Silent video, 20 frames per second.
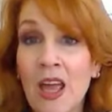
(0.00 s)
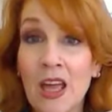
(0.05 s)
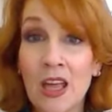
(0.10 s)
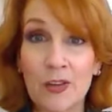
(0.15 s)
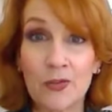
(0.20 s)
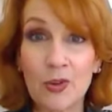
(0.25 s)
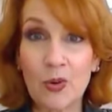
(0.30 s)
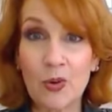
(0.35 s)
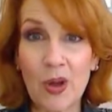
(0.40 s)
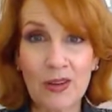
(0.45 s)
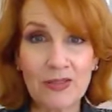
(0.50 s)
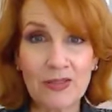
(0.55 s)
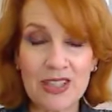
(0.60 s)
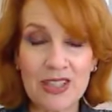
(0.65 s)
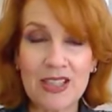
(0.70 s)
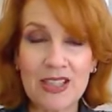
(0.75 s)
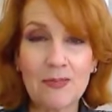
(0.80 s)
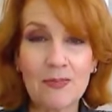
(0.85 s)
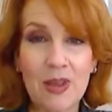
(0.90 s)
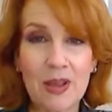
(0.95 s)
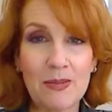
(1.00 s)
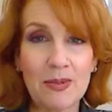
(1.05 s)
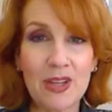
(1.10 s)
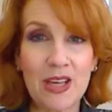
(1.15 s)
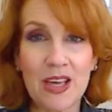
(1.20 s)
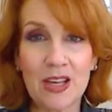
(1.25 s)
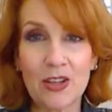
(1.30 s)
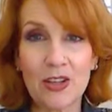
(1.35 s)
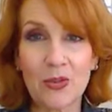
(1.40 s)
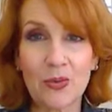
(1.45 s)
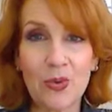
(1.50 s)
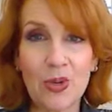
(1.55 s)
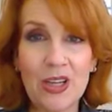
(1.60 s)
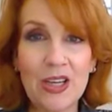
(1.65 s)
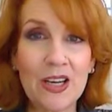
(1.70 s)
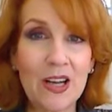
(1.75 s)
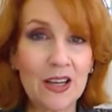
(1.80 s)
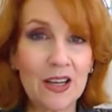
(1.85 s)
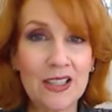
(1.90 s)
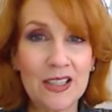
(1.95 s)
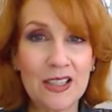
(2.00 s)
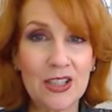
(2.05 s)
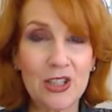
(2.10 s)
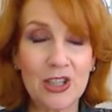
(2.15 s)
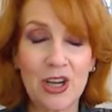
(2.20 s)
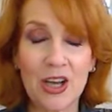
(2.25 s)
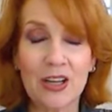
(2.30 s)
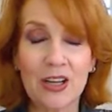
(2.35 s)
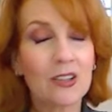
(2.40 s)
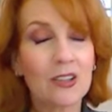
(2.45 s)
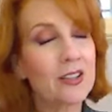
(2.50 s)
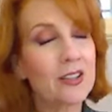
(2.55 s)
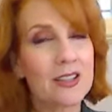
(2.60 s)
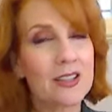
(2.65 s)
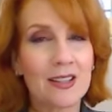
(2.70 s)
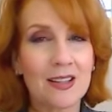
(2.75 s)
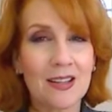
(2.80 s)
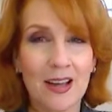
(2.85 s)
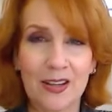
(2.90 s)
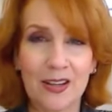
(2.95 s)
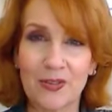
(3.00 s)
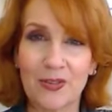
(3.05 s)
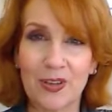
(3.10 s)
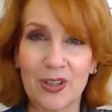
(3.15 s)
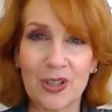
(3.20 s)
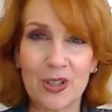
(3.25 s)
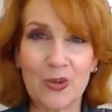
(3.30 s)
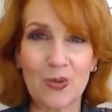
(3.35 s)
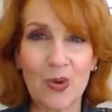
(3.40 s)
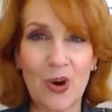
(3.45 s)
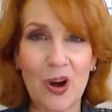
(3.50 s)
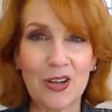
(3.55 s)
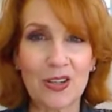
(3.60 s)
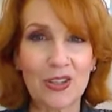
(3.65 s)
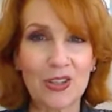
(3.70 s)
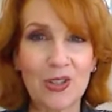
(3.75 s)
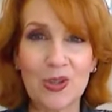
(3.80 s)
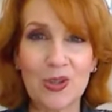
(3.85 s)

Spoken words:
If you haven't seen Baby Cake 390 channel, it's a lot of fun to watch.